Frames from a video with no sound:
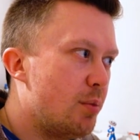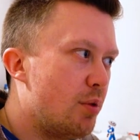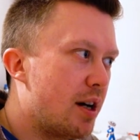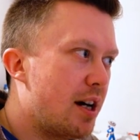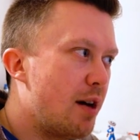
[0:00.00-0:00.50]

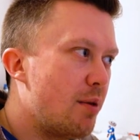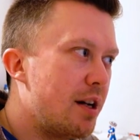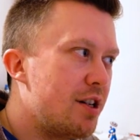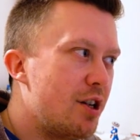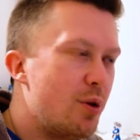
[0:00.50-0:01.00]
but I can't
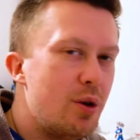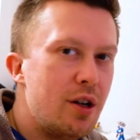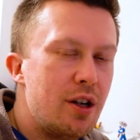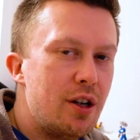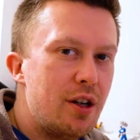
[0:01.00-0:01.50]
really do,
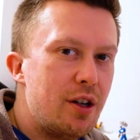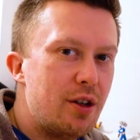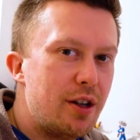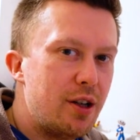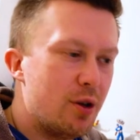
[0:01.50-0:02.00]

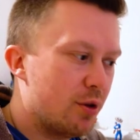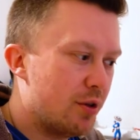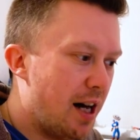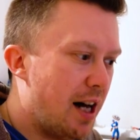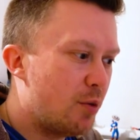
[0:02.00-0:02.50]
you know,
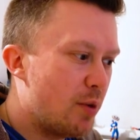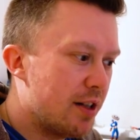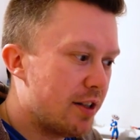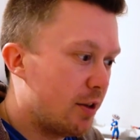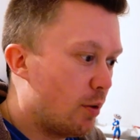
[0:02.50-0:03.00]
the hardware
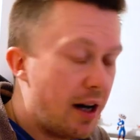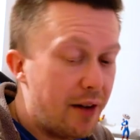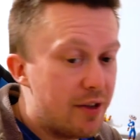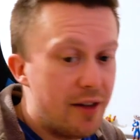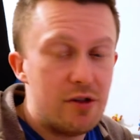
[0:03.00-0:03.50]
side, or I
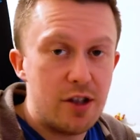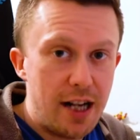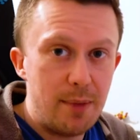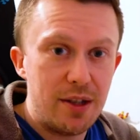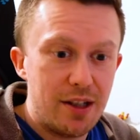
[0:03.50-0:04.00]
have never
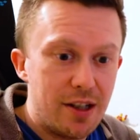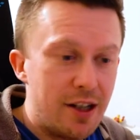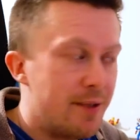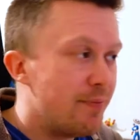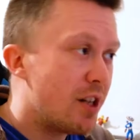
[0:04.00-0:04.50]
attempted it.
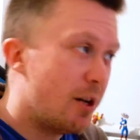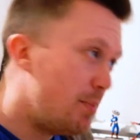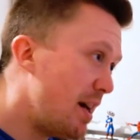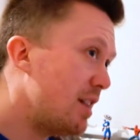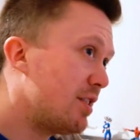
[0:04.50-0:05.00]
And
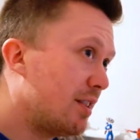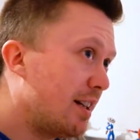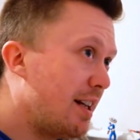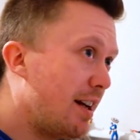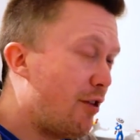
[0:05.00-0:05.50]

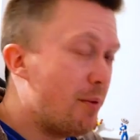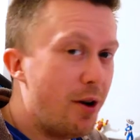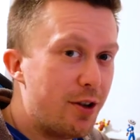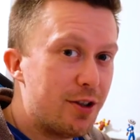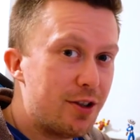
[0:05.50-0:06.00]
basically, if I'm
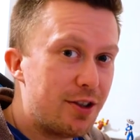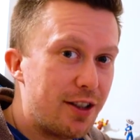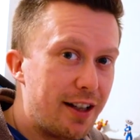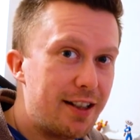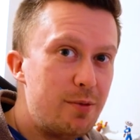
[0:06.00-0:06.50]
honest,
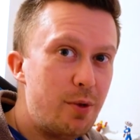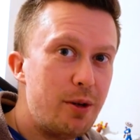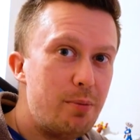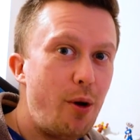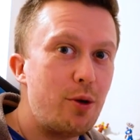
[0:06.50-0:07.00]
I didn't want
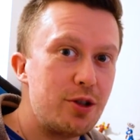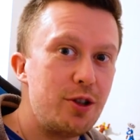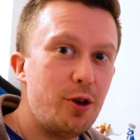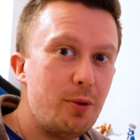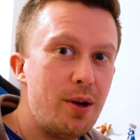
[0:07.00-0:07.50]
to balls
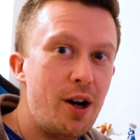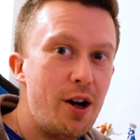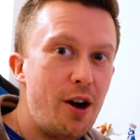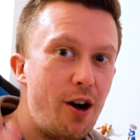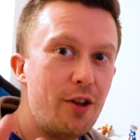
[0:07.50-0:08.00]
it up
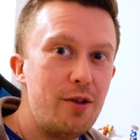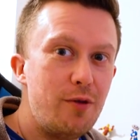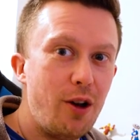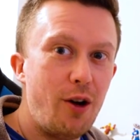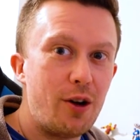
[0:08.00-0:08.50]
on the
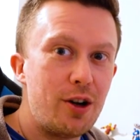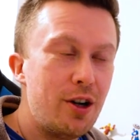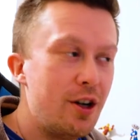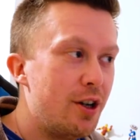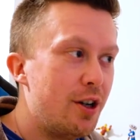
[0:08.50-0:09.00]
vlog
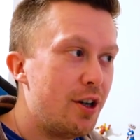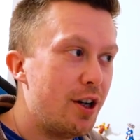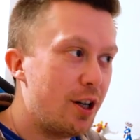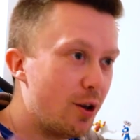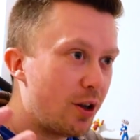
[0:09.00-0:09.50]

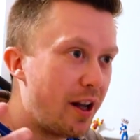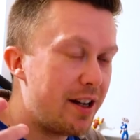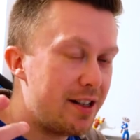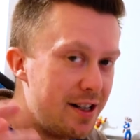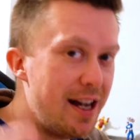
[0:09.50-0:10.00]
and look like
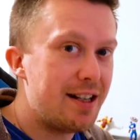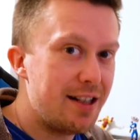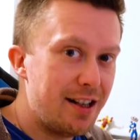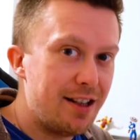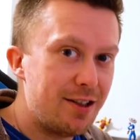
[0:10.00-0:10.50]
a tit,
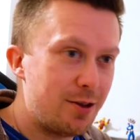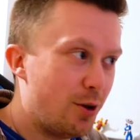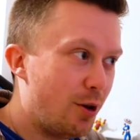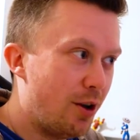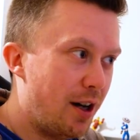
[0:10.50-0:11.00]

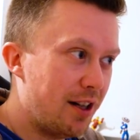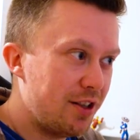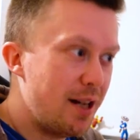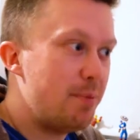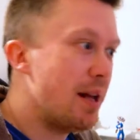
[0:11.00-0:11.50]
so I
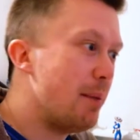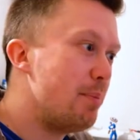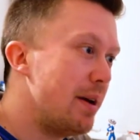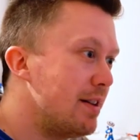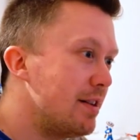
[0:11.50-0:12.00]
skipped that
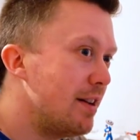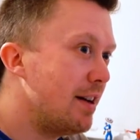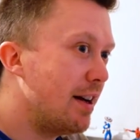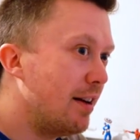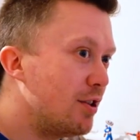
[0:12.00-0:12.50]
bit
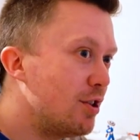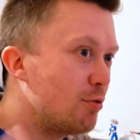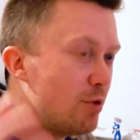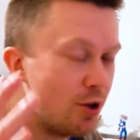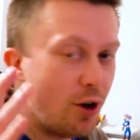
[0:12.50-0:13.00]
and I've just
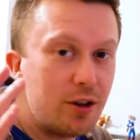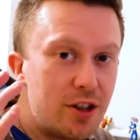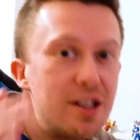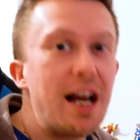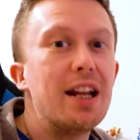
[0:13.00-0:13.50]
resorted
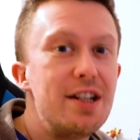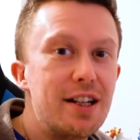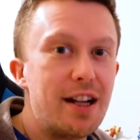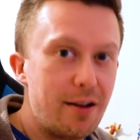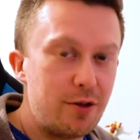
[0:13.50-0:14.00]
to telling you
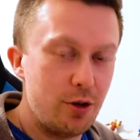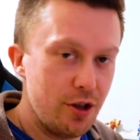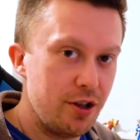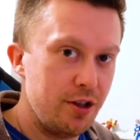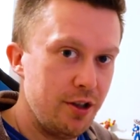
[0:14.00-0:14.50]
that I've done
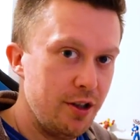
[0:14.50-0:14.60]
it.